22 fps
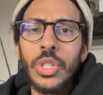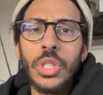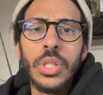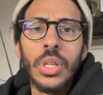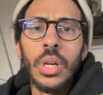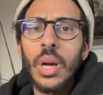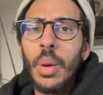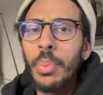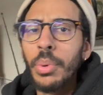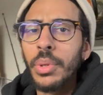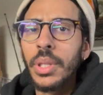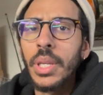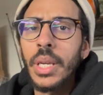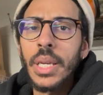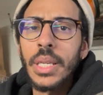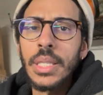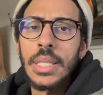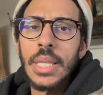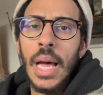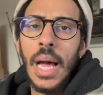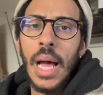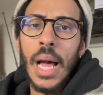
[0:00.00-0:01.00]
just a couple
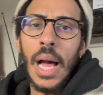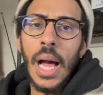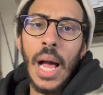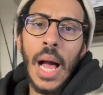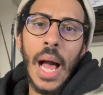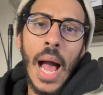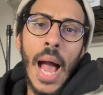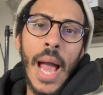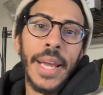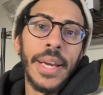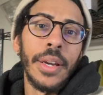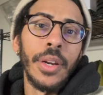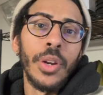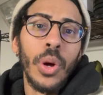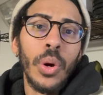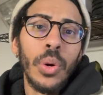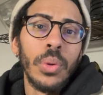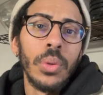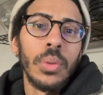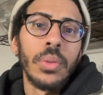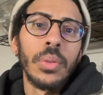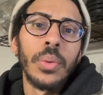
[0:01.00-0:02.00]
things that I didn't
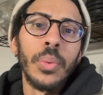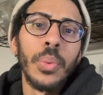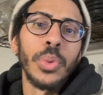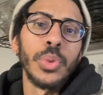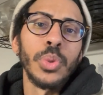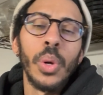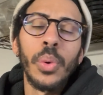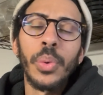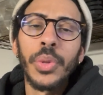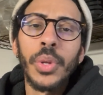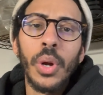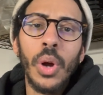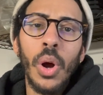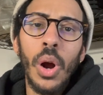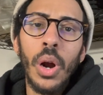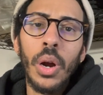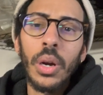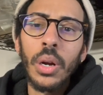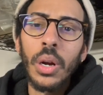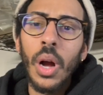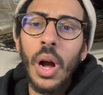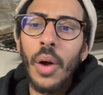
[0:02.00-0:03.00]
know what was wrong with the
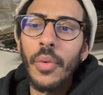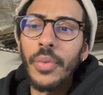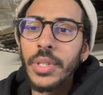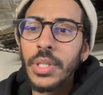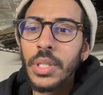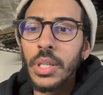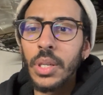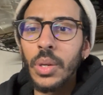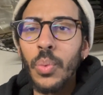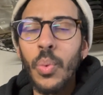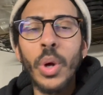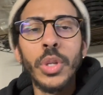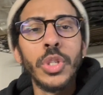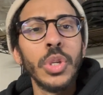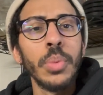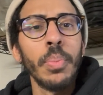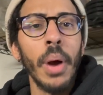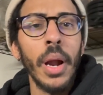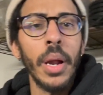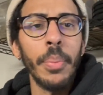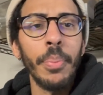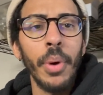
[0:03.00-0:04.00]
car. Obviously, once you
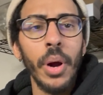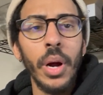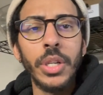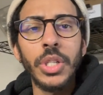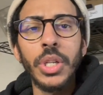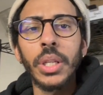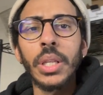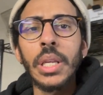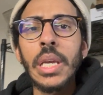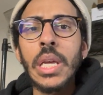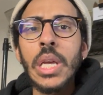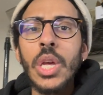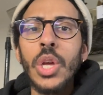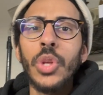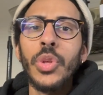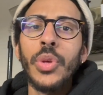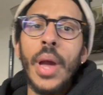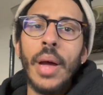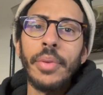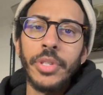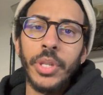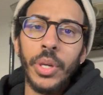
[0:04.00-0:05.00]
buy a project,
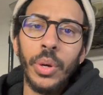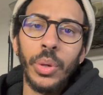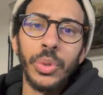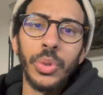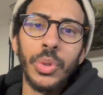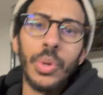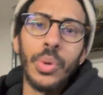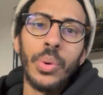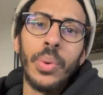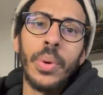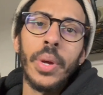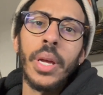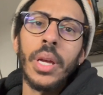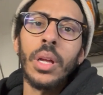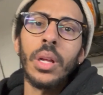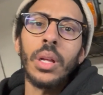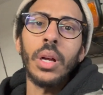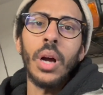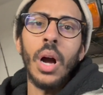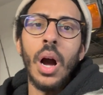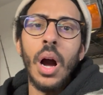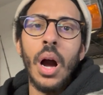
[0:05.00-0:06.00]
you have to go through
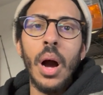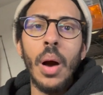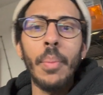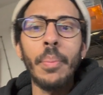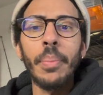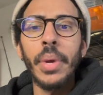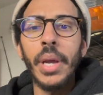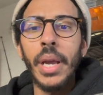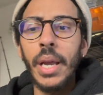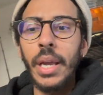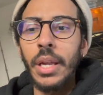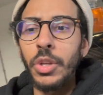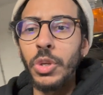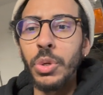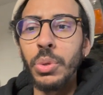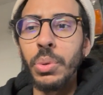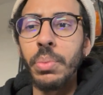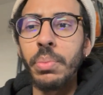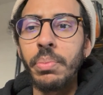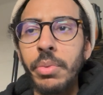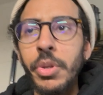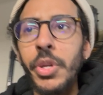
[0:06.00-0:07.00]
it um, and
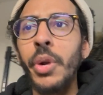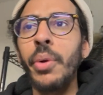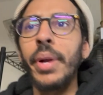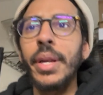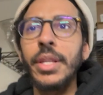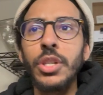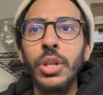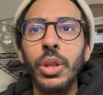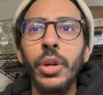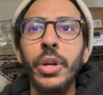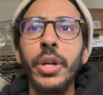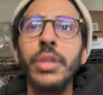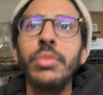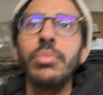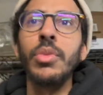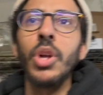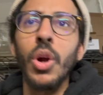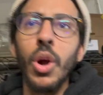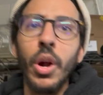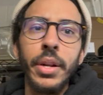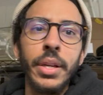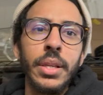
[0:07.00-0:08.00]
you you know get to learn the
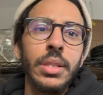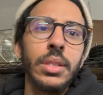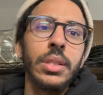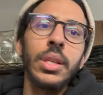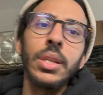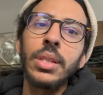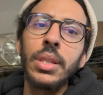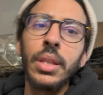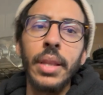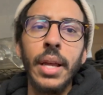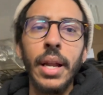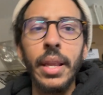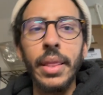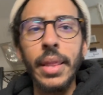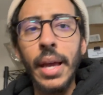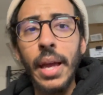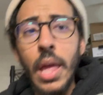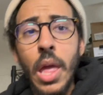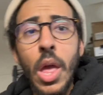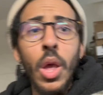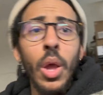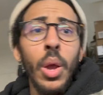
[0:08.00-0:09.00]
car needs this and that and
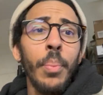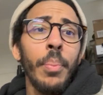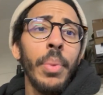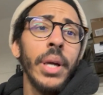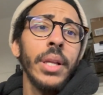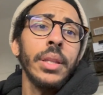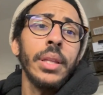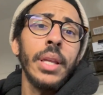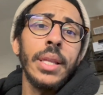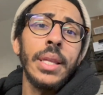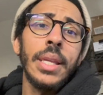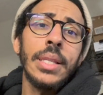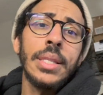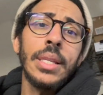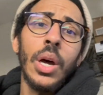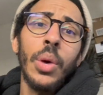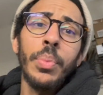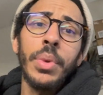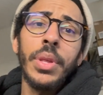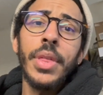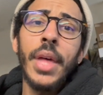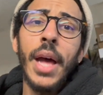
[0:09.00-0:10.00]
that. But they did tell
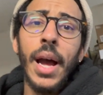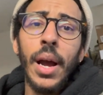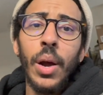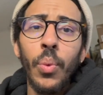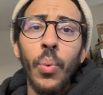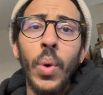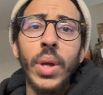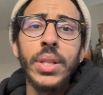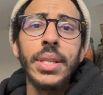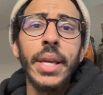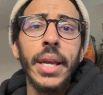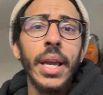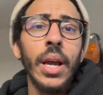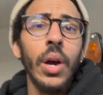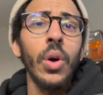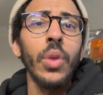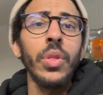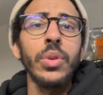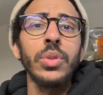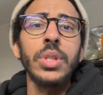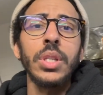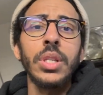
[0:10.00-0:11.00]
me that once I get
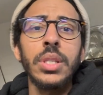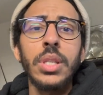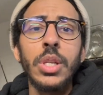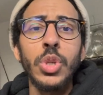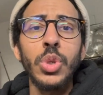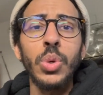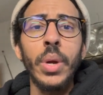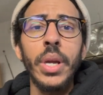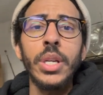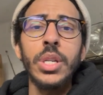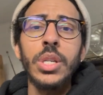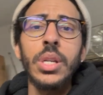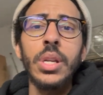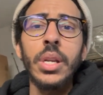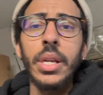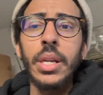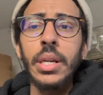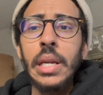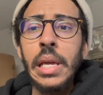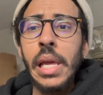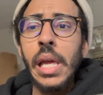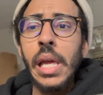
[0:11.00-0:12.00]
all those things situated,